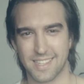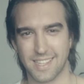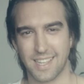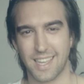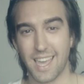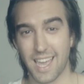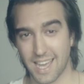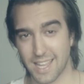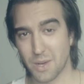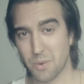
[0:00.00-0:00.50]

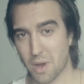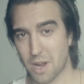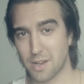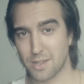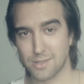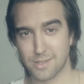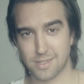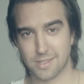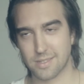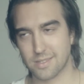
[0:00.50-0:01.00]
Yeah, the one
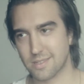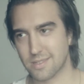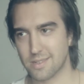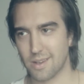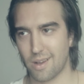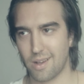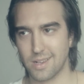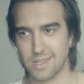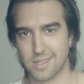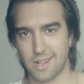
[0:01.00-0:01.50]
whose
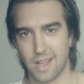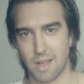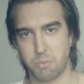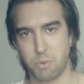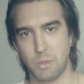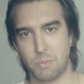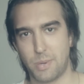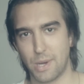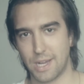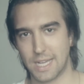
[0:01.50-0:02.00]
science lab
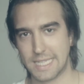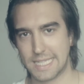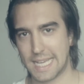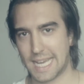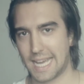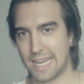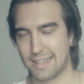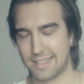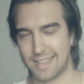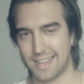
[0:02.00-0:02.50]
we burned
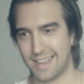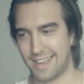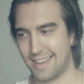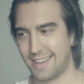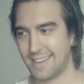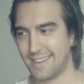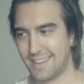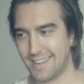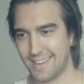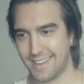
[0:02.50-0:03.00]
down, yeah.
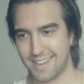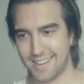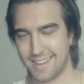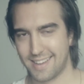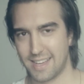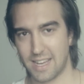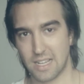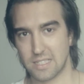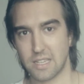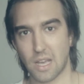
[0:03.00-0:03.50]

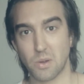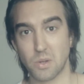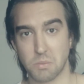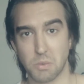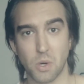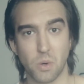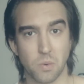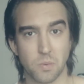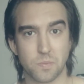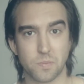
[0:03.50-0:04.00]
Yeah, I told them
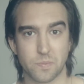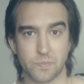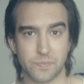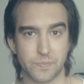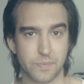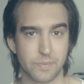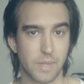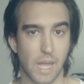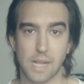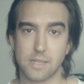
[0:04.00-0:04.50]
all.
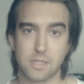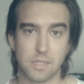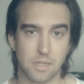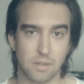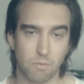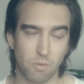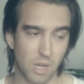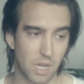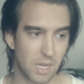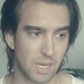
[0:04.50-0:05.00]
I had to,
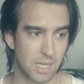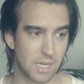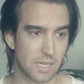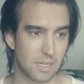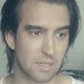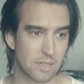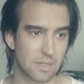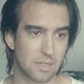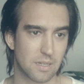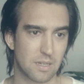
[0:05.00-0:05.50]
really.
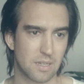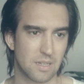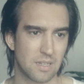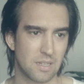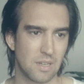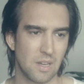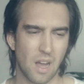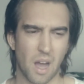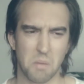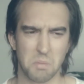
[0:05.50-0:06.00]

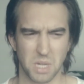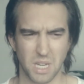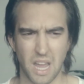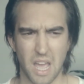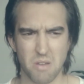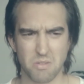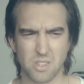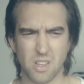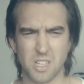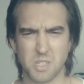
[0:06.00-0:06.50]
I mean,
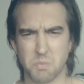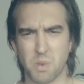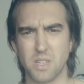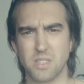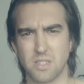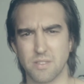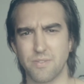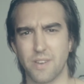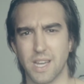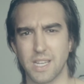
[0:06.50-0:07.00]
how was I
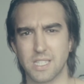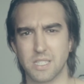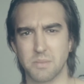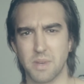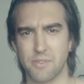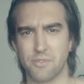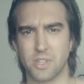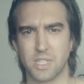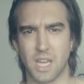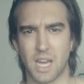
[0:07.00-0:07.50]
supposed to face them
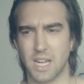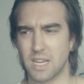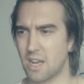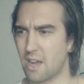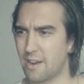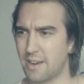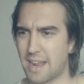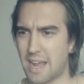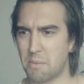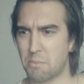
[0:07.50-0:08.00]
every day
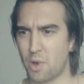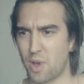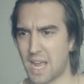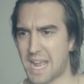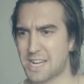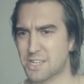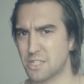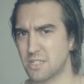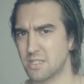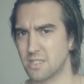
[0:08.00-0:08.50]
knowing how my
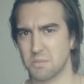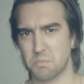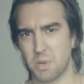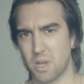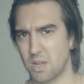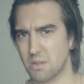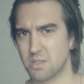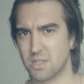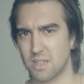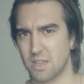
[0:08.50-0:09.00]
actions had
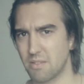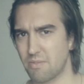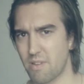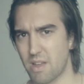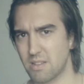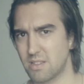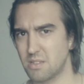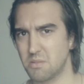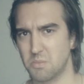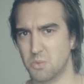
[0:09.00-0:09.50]
personally
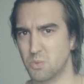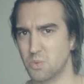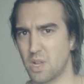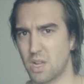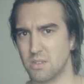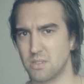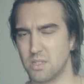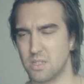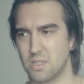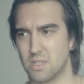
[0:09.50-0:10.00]
affected them all
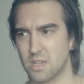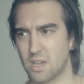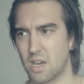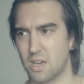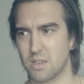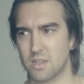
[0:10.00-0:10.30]
those years ago?